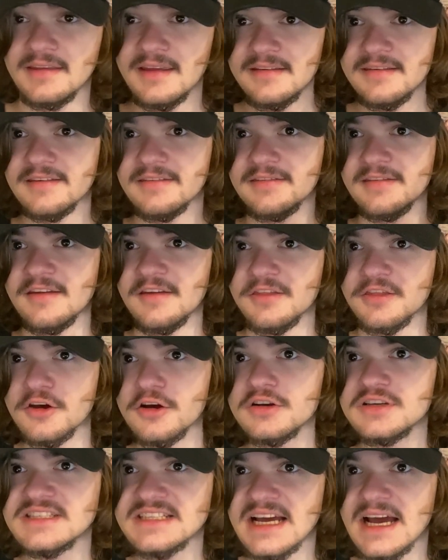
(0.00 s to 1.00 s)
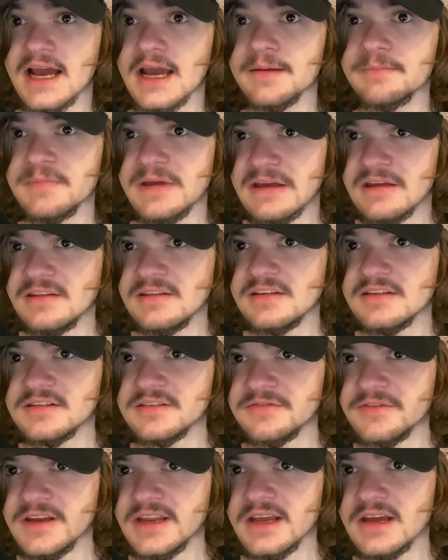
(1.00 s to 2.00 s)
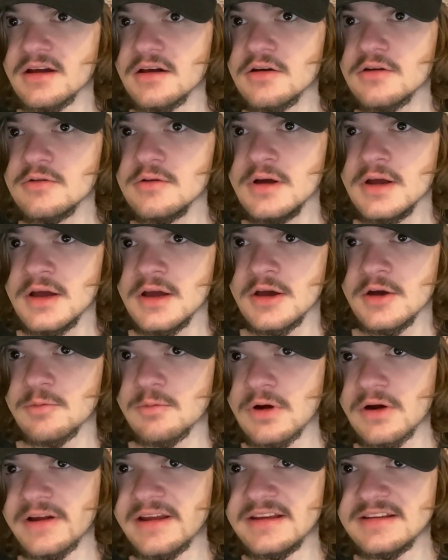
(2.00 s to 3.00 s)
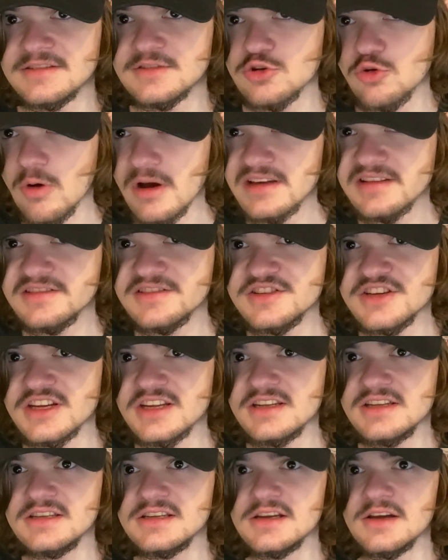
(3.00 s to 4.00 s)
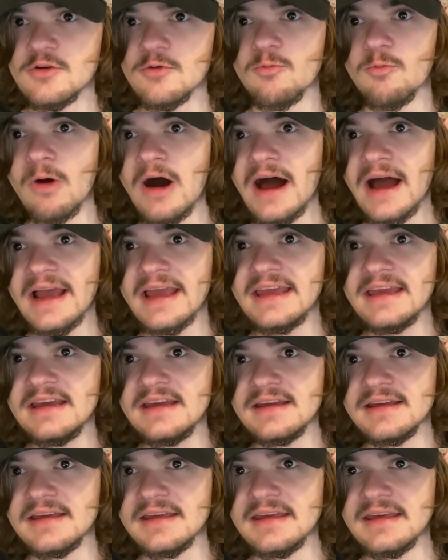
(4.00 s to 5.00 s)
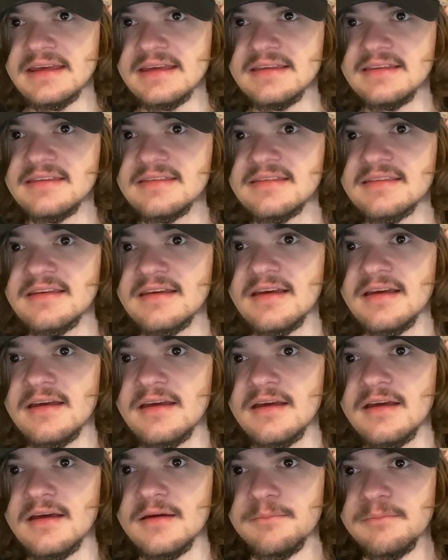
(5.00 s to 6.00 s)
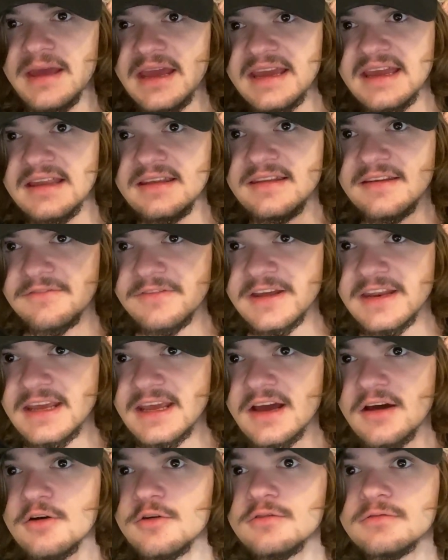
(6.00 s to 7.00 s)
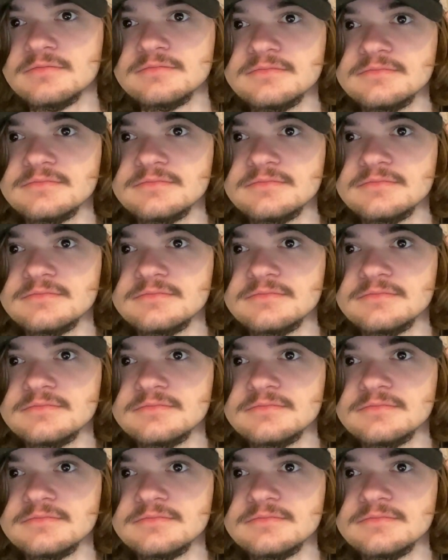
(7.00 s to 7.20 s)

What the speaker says: This is the third time in this video where he's questioned why he's making the video.